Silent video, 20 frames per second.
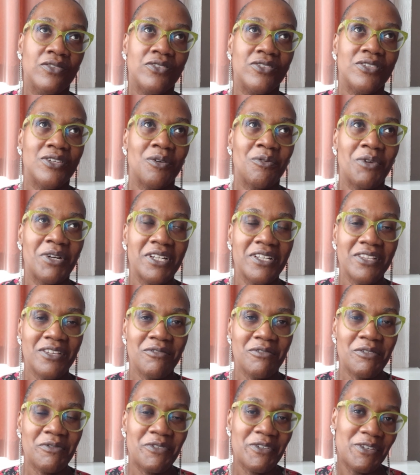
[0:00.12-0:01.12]
So one of the
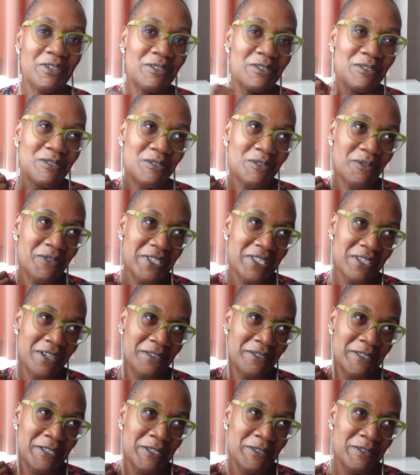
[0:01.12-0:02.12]
reviews of this
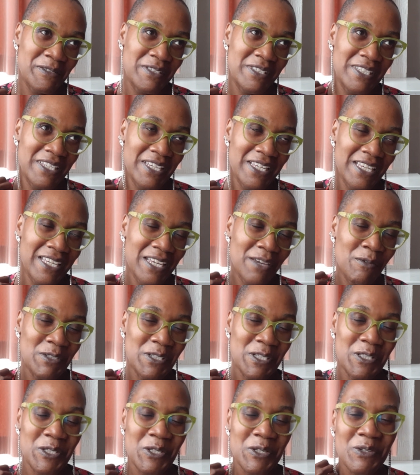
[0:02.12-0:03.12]
afternoon tea was
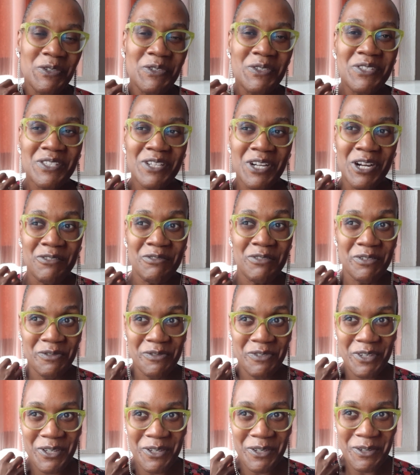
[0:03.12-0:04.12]
a 2-star
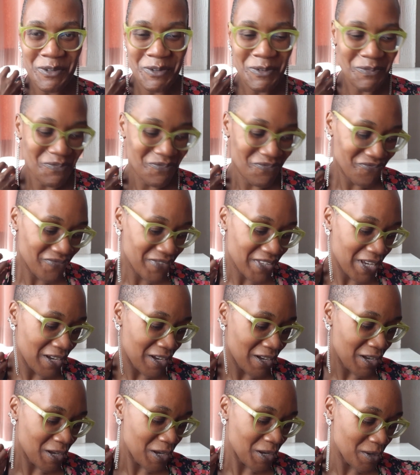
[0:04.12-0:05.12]
review.
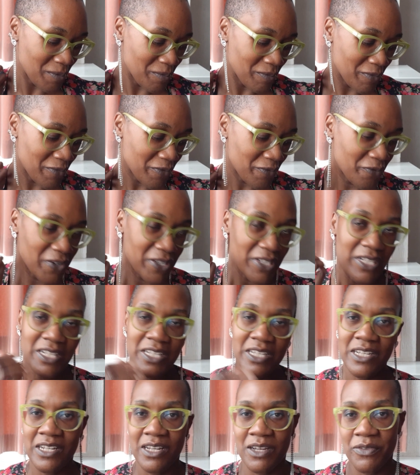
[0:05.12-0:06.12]

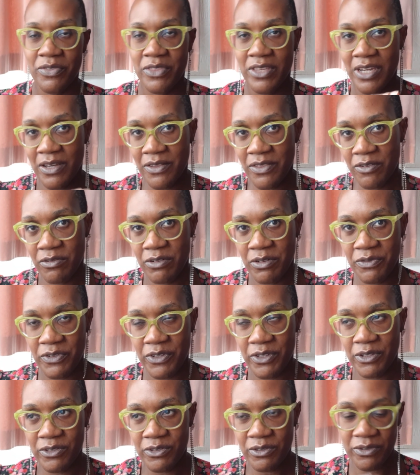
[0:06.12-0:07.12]
Funnily enough, the other
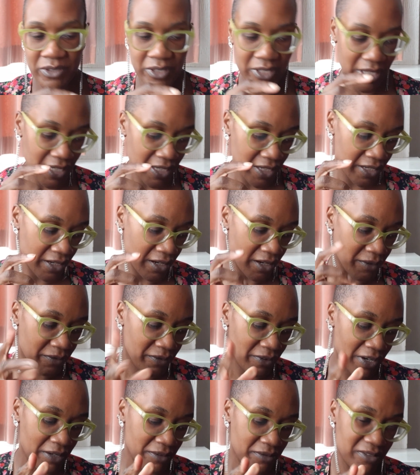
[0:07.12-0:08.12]
reviews on there are
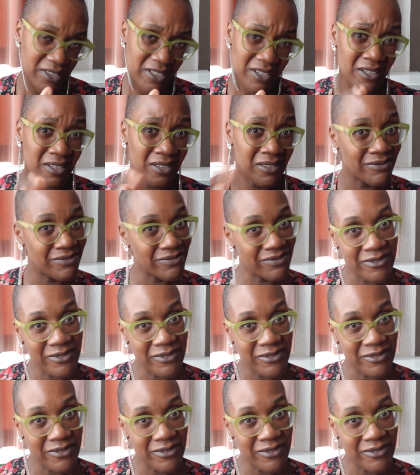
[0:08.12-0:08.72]
5-star.